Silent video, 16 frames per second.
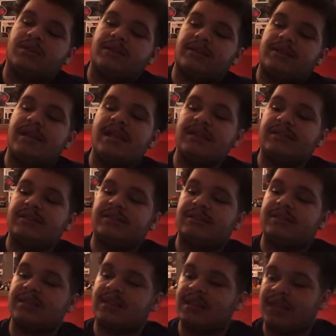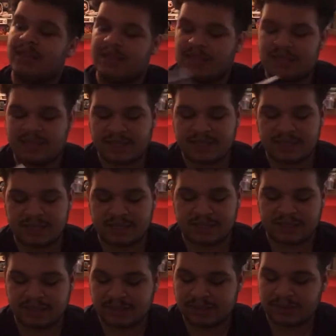Next
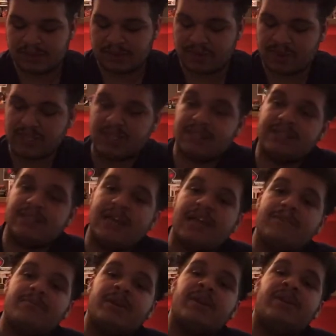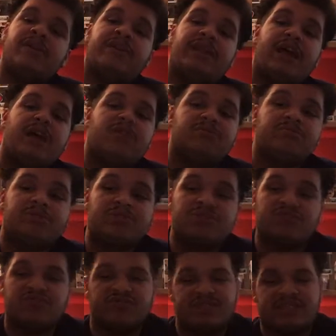is the Nightmare on Elm
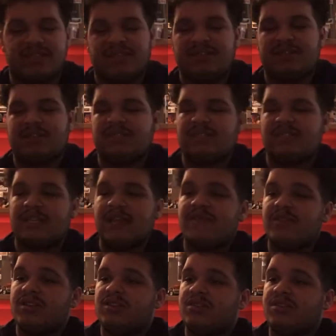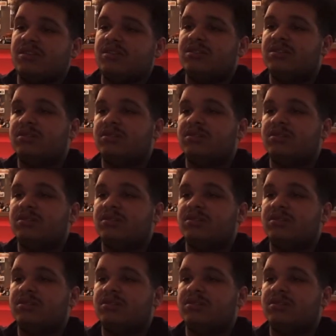Street 7